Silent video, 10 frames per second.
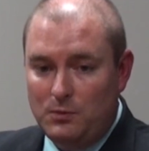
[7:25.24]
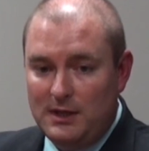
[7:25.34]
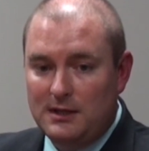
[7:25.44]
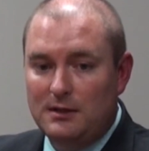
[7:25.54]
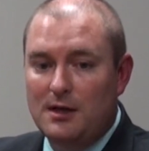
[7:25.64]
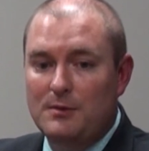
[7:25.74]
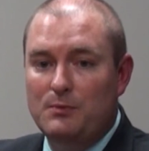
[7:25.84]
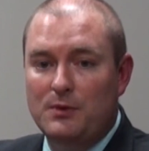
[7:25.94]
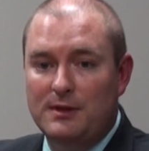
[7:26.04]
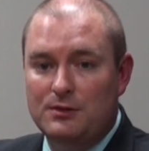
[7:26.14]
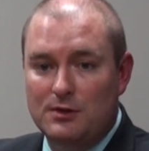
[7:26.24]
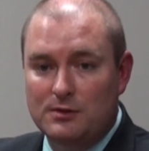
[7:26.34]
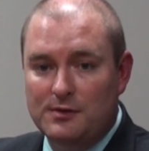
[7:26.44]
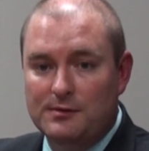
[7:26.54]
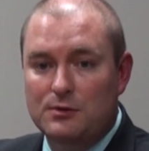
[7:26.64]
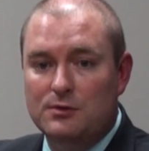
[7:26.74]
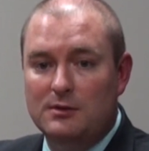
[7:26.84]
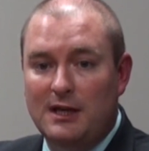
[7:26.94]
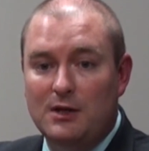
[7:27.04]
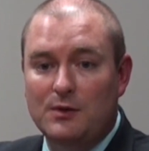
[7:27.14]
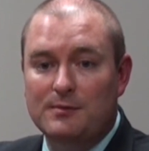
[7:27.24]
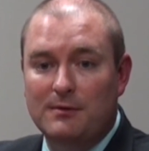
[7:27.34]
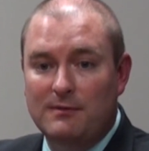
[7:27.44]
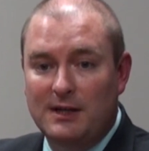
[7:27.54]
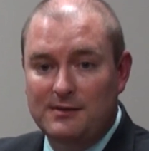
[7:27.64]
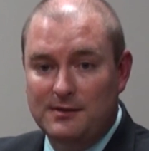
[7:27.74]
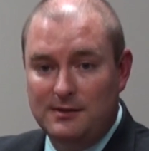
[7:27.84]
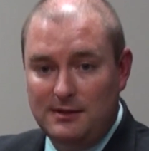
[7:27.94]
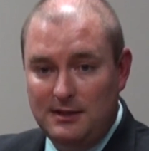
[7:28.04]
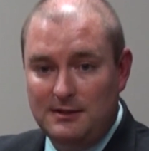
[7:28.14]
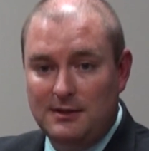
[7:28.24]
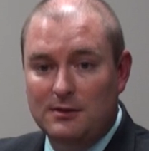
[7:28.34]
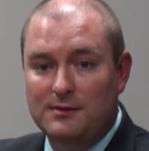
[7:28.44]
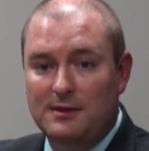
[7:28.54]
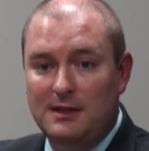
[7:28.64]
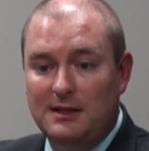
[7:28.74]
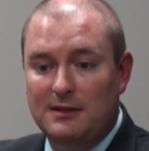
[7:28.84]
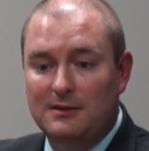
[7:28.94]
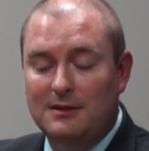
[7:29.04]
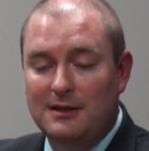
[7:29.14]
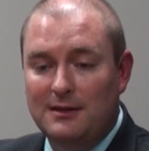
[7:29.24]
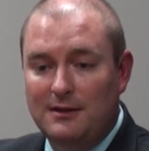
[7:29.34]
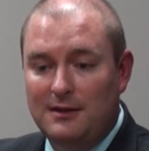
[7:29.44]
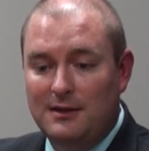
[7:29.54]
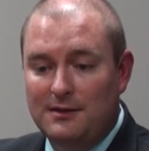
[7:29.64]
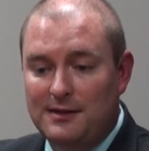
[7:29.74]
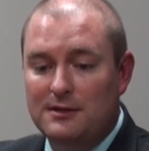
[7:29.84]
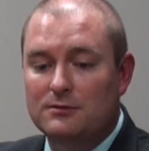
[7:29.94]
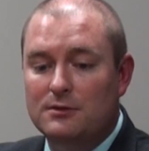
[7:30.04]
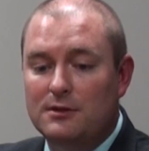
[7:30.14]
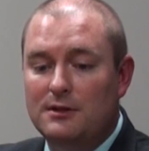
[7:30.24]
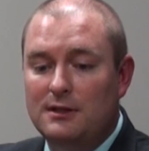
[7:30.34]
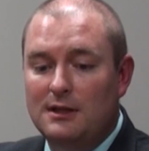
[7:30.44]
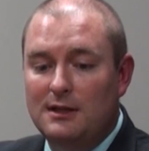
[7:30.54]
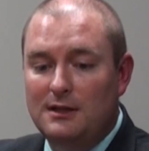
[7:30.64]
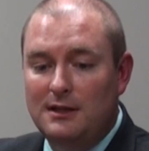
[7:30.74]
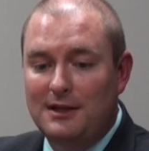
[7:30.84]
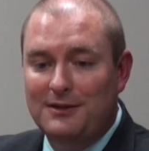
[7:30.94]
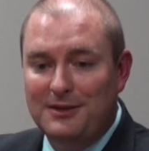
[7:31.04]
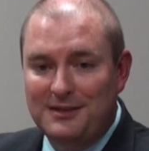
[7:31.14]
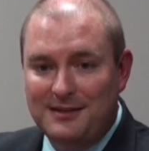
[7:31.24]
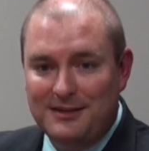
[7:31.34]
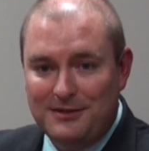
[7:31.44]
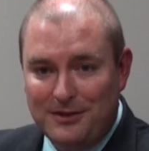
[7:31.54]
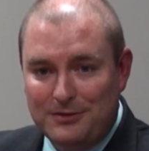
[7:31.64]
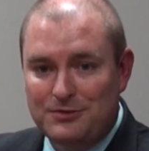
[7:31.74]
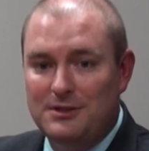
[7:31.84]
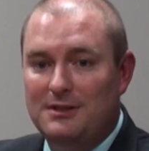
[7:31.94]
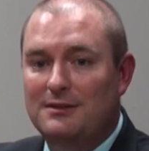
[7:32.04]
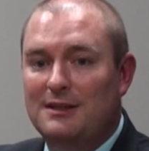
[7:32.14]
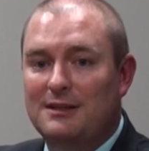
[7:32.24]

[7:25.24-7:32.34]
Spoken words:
we can come up with a general solution. AOS provides us the details and the second look and the latest technology